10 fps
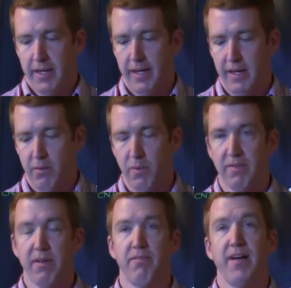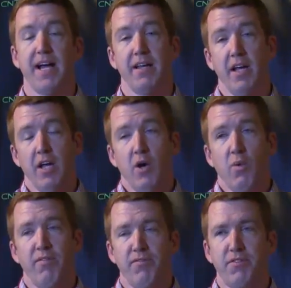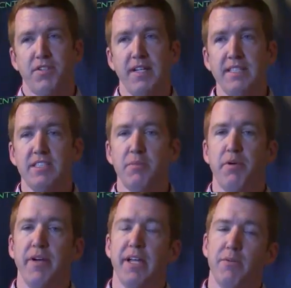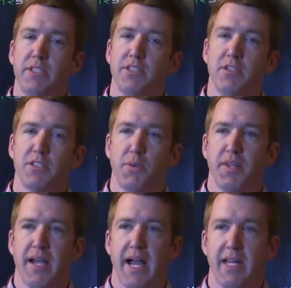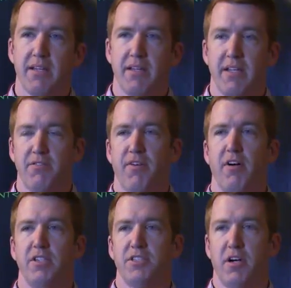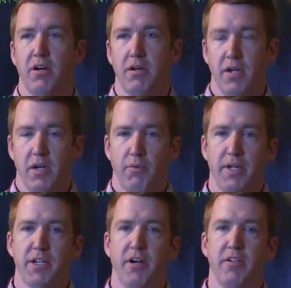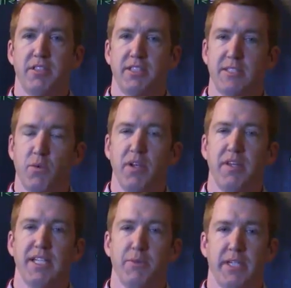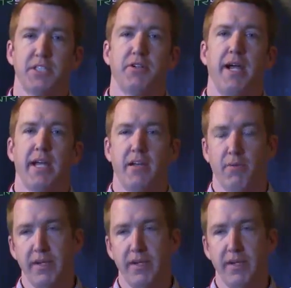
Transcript: Uh, we, in fact, we've seen some pretty good results with that as far as our returns, because it's one of the things we can track, you know,